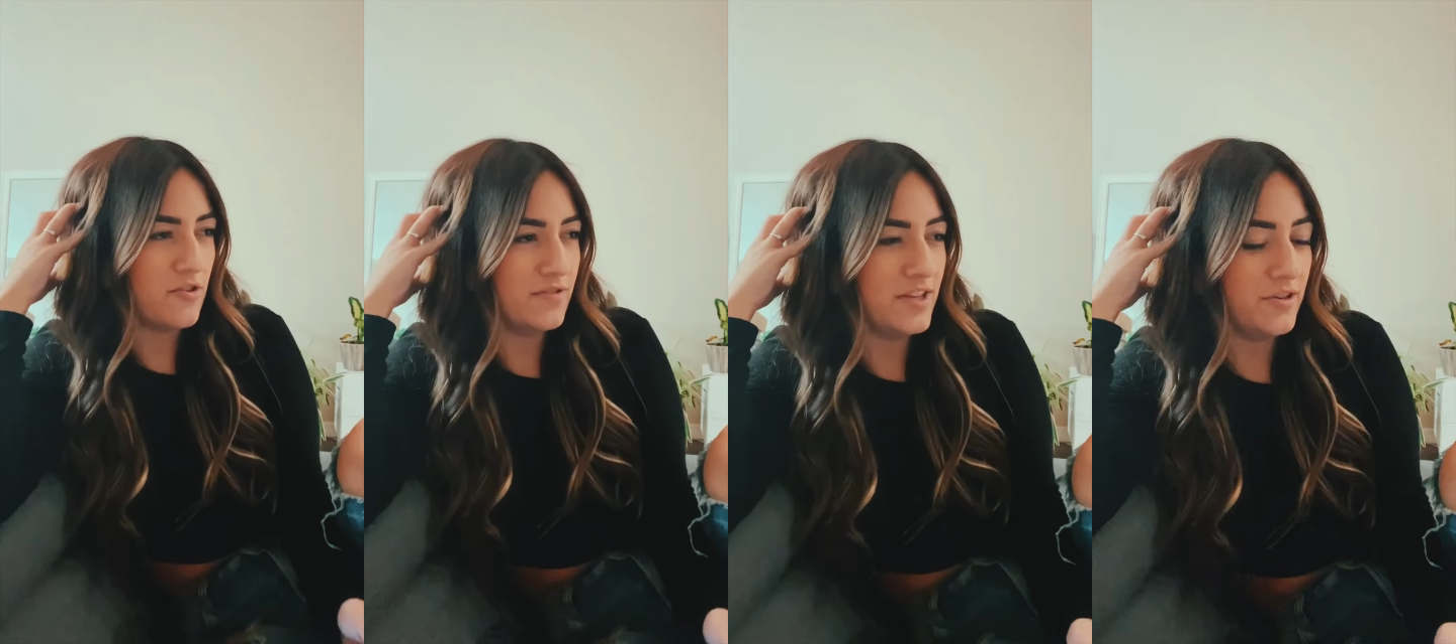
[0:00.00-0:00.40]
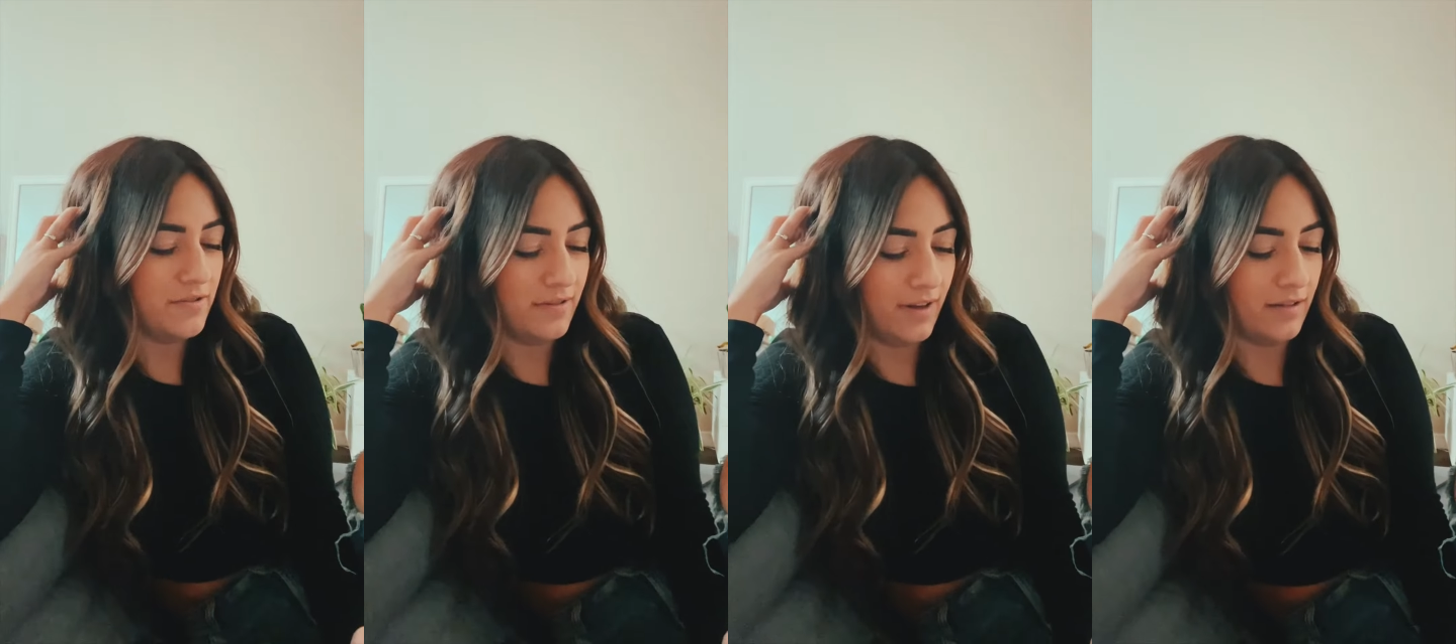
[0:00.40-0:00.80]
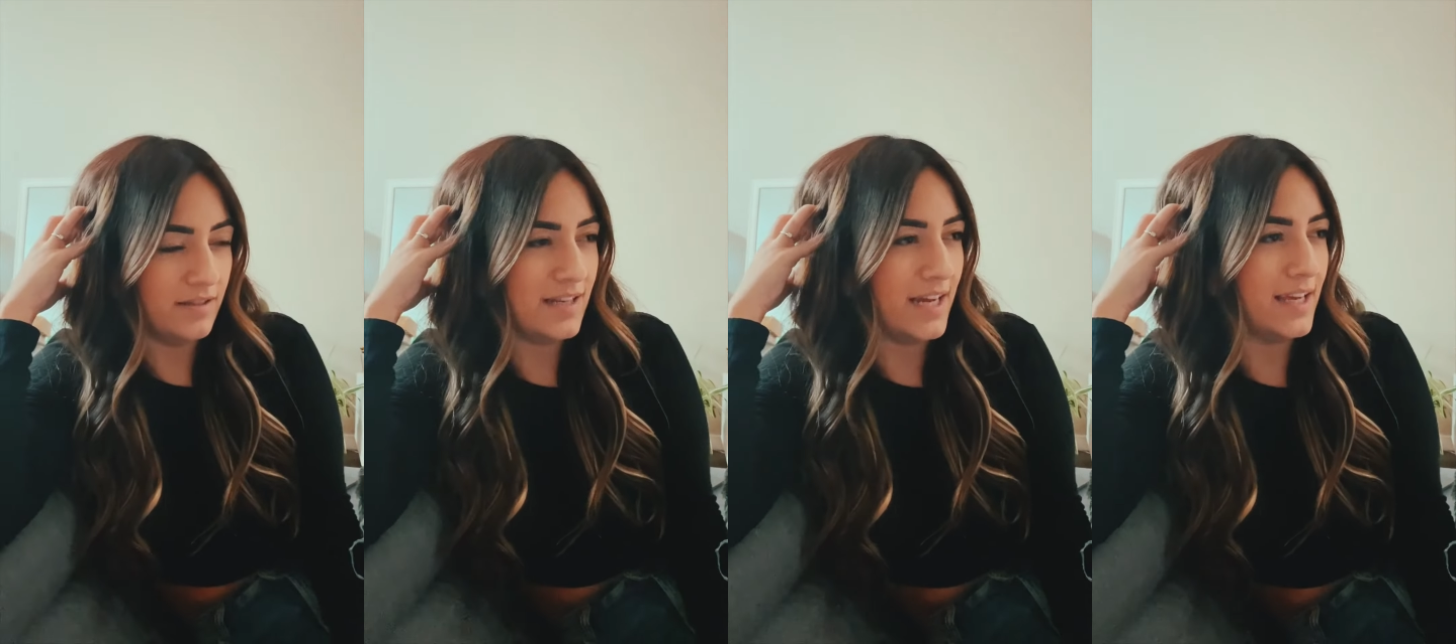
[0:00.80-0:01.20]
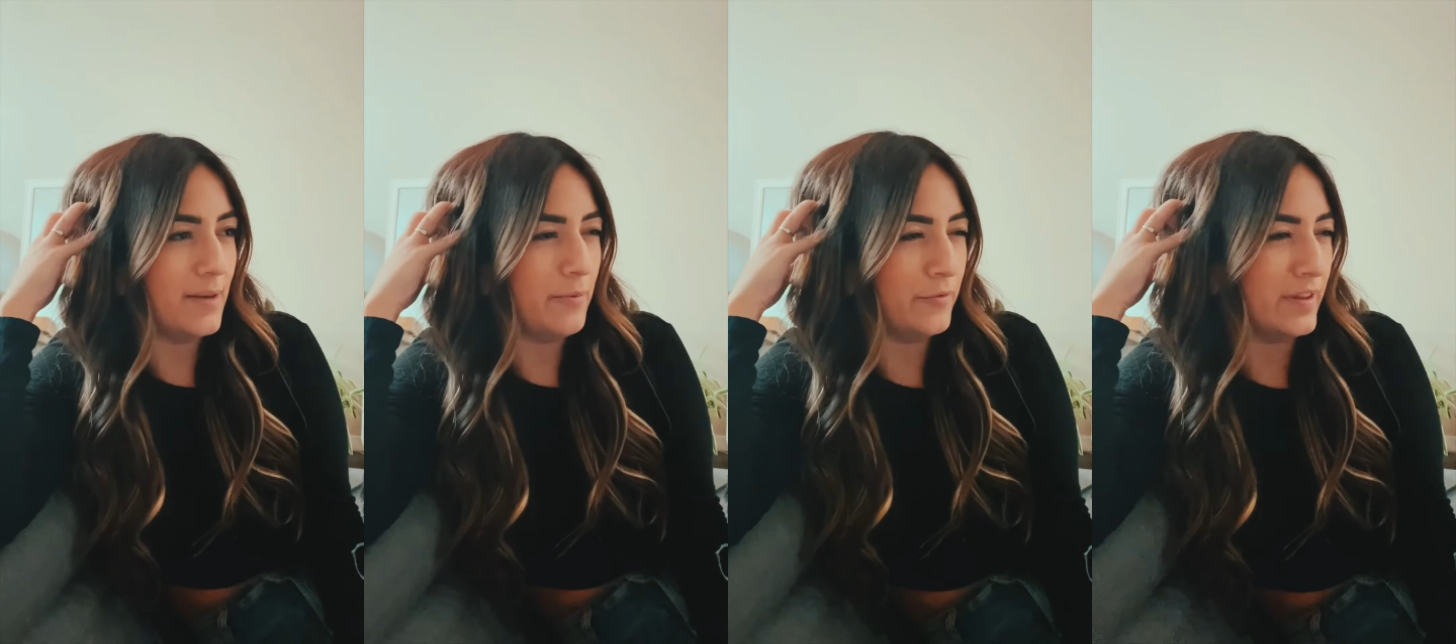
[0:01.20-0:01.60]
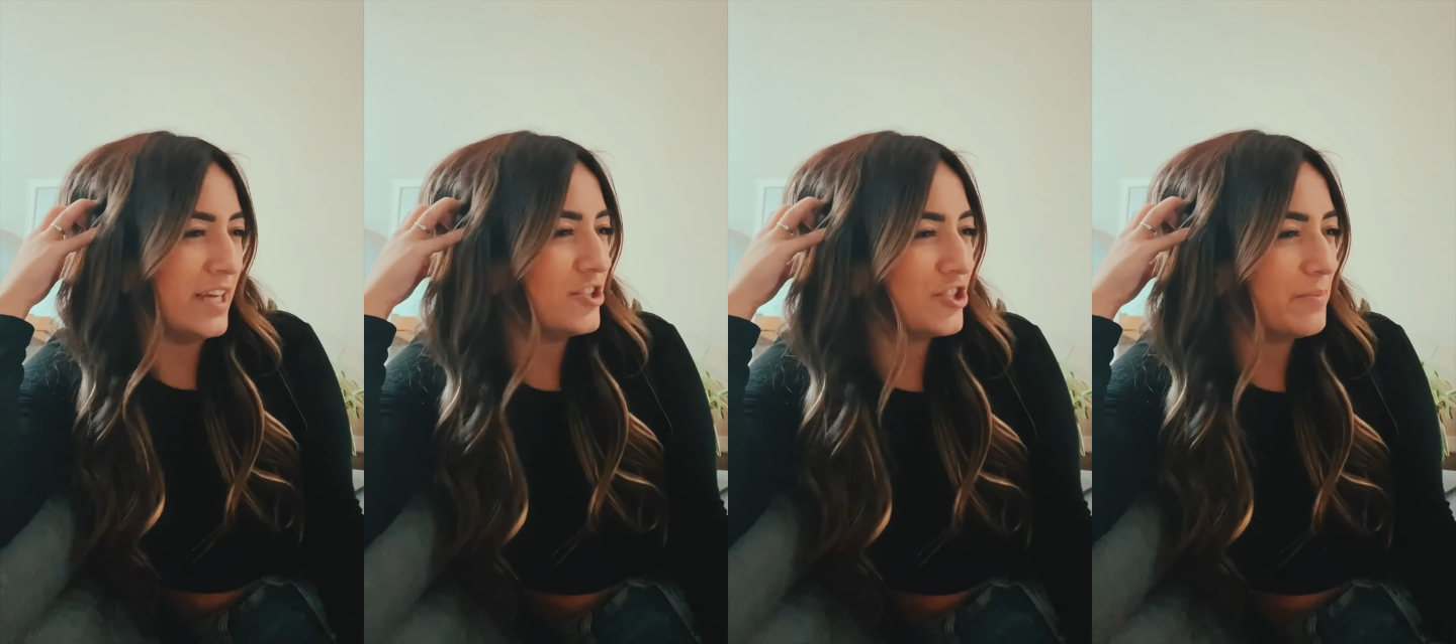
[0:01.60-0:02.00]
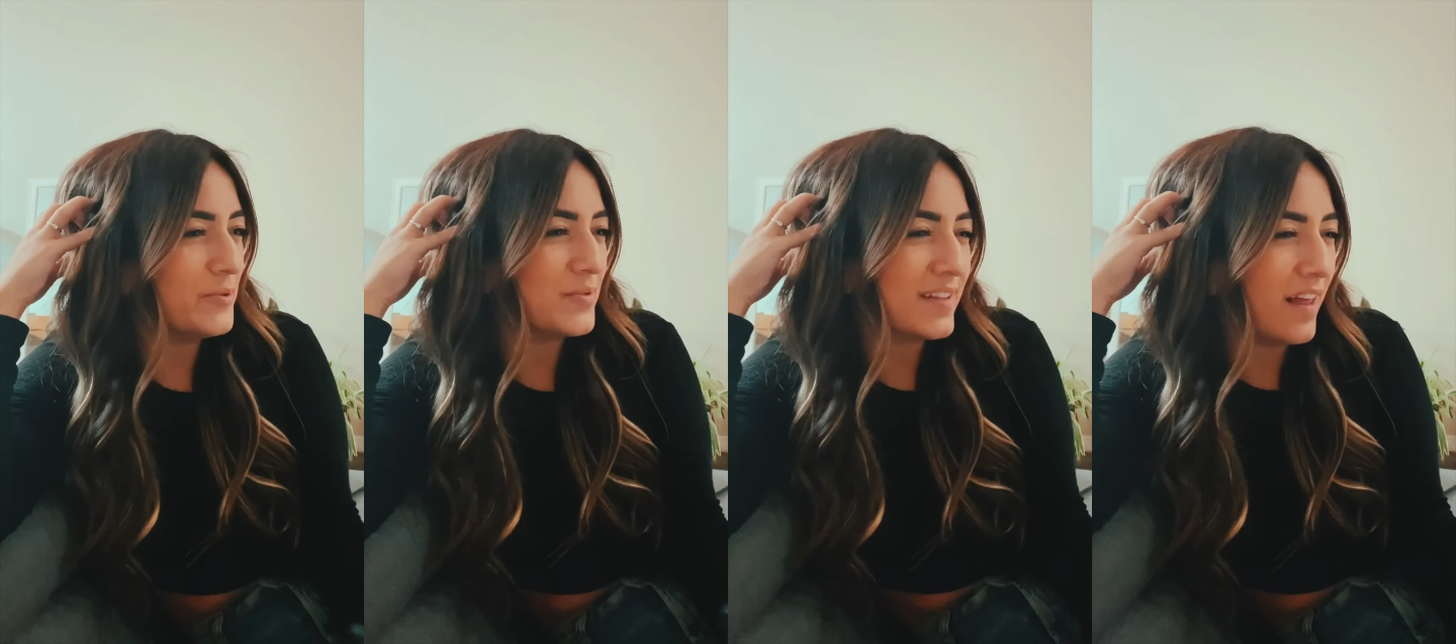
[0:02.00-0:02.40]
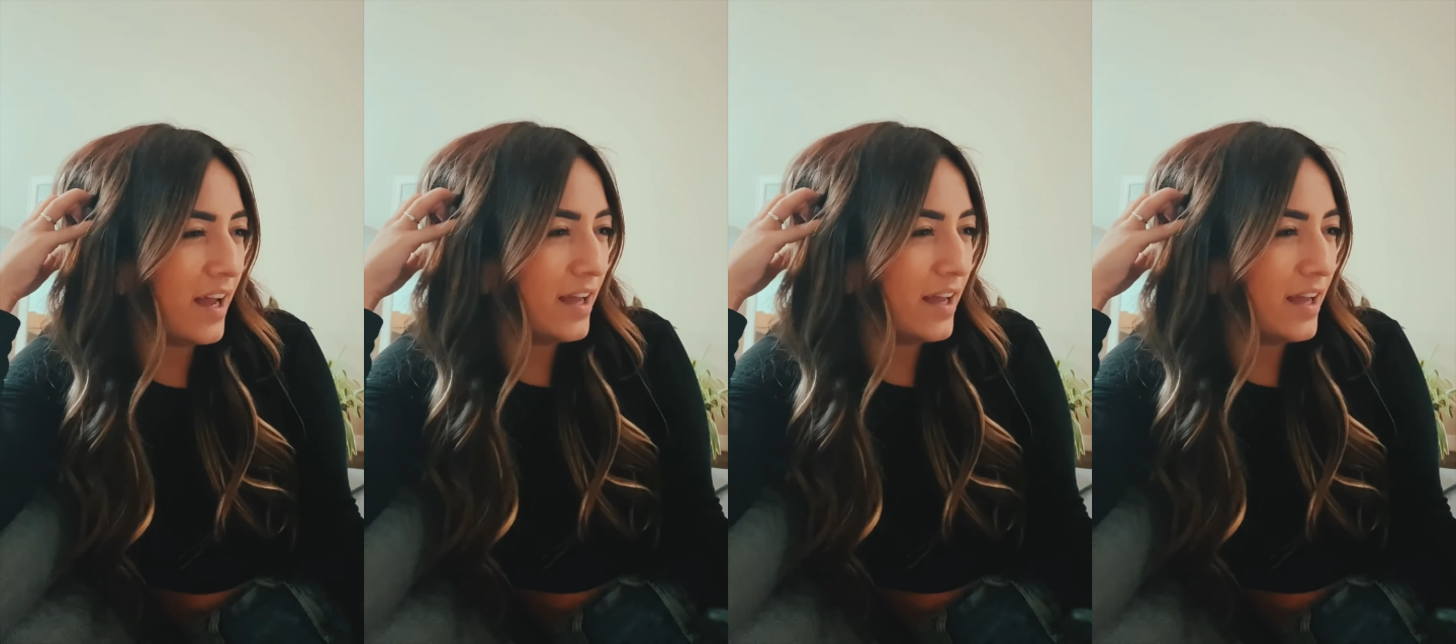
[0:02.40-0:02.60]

you? At least I can keep a relationship, you slut.